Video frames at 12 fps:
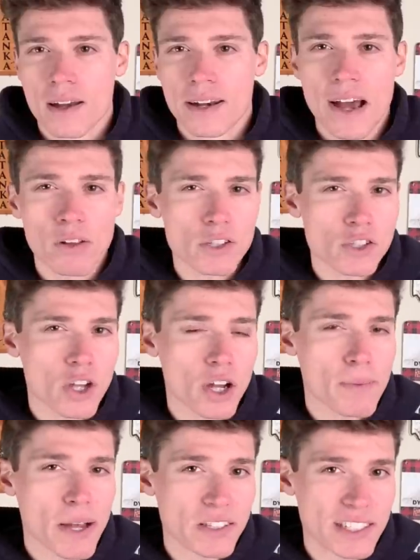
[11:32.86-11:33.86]
Now let's talk
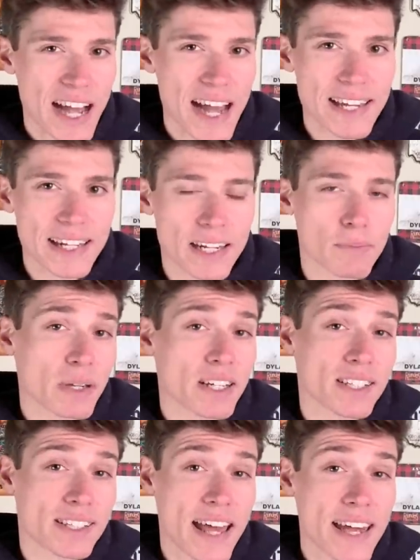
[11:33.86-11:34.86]
about dieting,
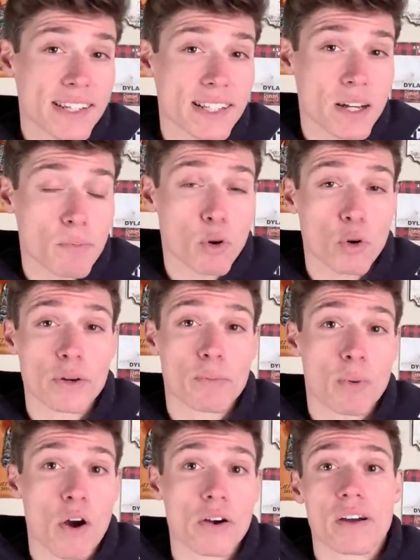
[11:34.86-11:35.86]
because that is an important
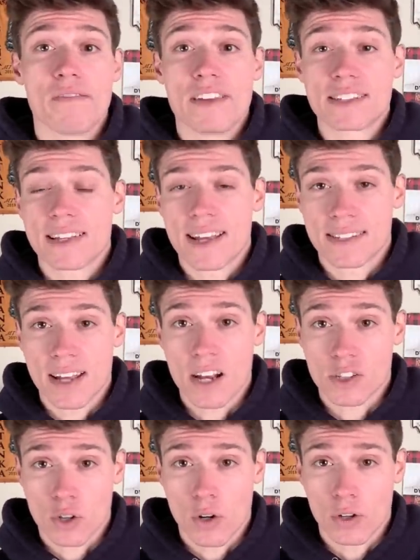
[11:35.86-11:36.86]
part of this
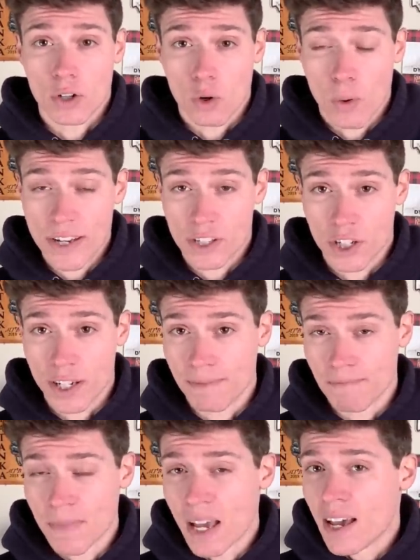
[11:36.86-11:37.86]
testosterone
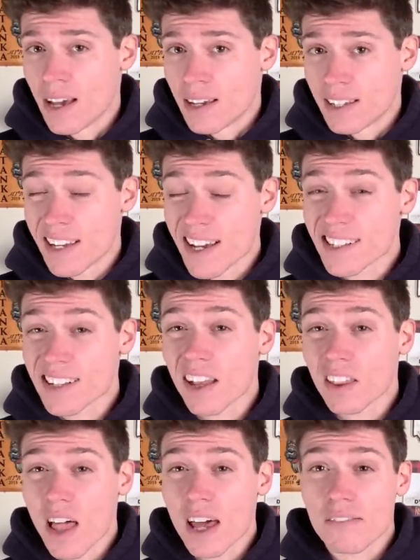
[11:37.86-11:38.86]
equation. Yes, a
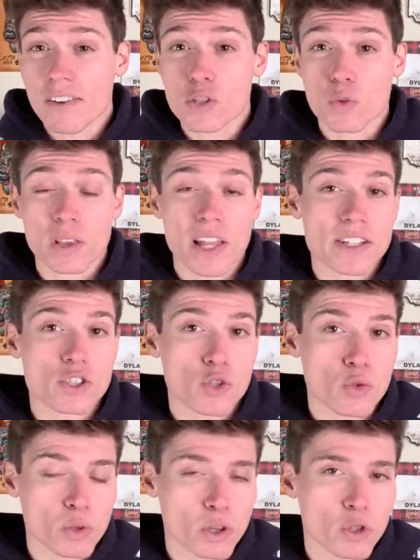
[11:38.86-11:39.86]
lot of us would like
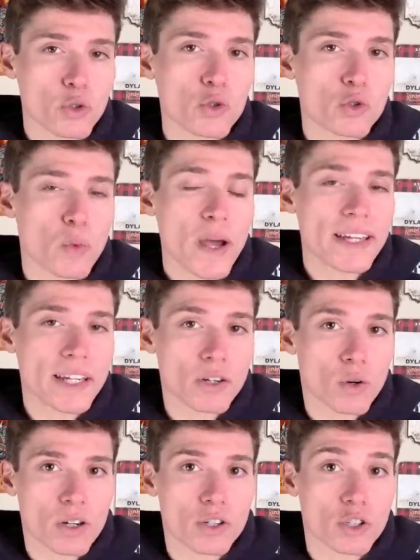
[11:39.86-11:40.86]
to lose weight in
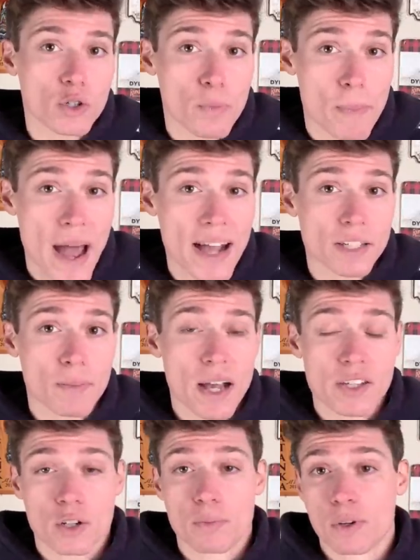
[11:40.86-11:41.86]
order to
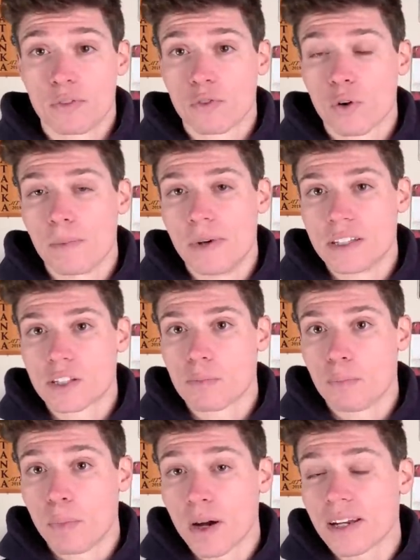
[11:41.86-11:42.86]
maximize our performance,
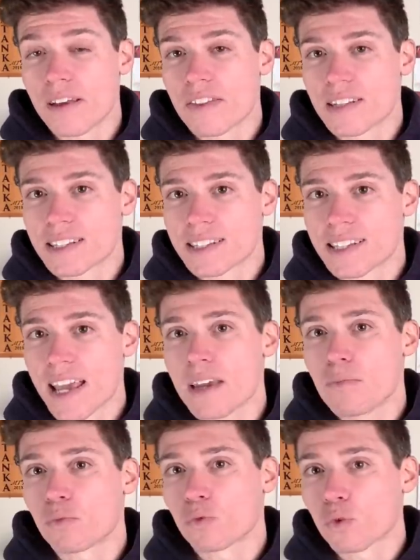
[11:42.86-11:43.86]
but the
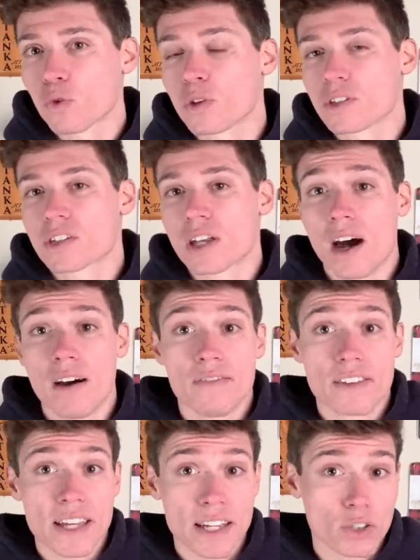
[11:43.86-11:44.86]
same rules
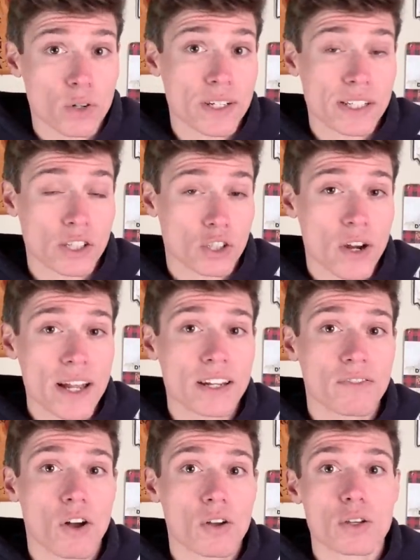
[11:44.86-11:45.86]
of increasing
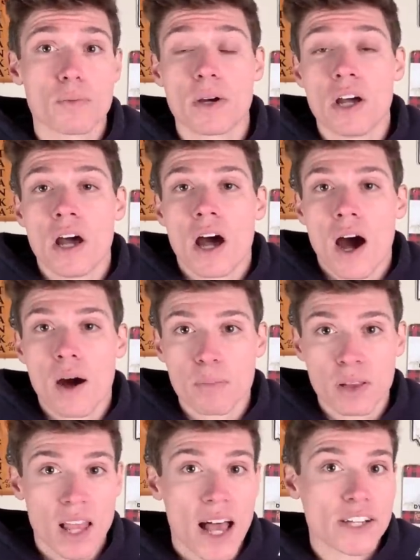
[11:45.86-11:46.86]
training volume
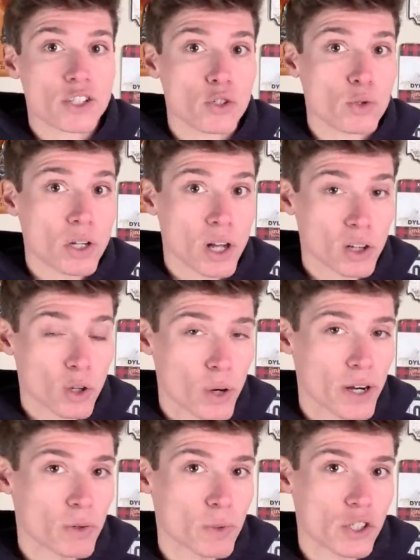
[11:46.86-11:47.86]
apply to
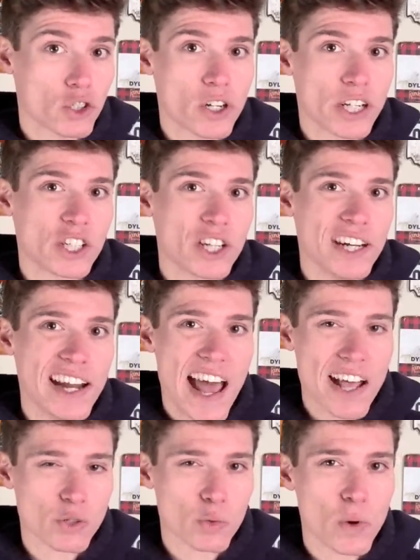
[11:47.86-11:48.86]
caloric restriction
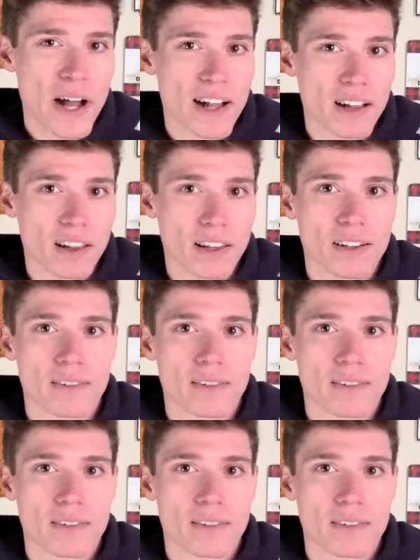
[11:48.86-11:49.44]
as well.